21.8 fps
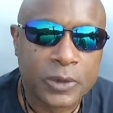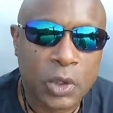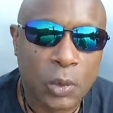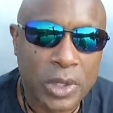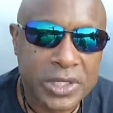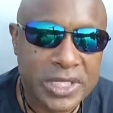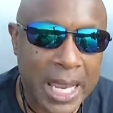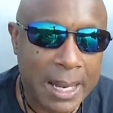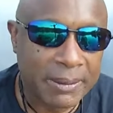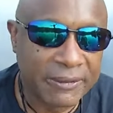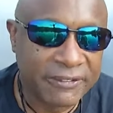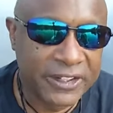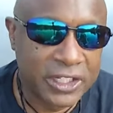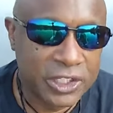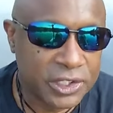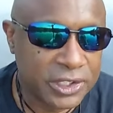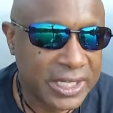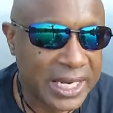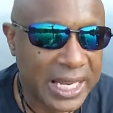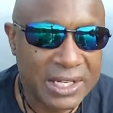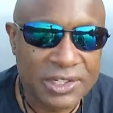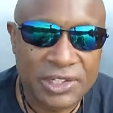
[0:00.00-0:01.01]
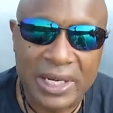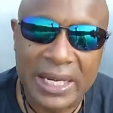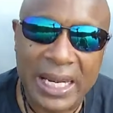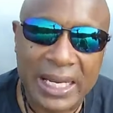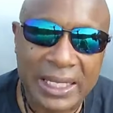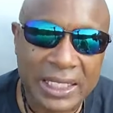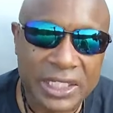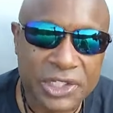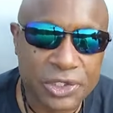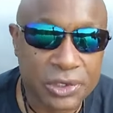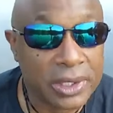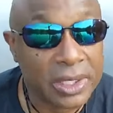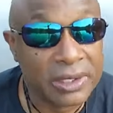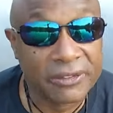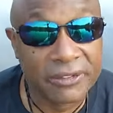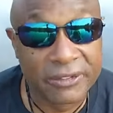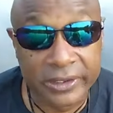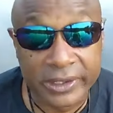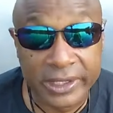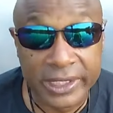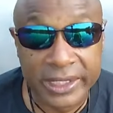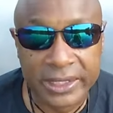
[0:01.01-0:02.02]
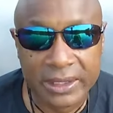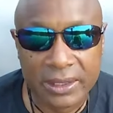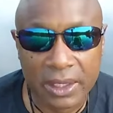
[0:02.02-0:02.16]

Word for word: what type of fish you catch, and I'll let you in free.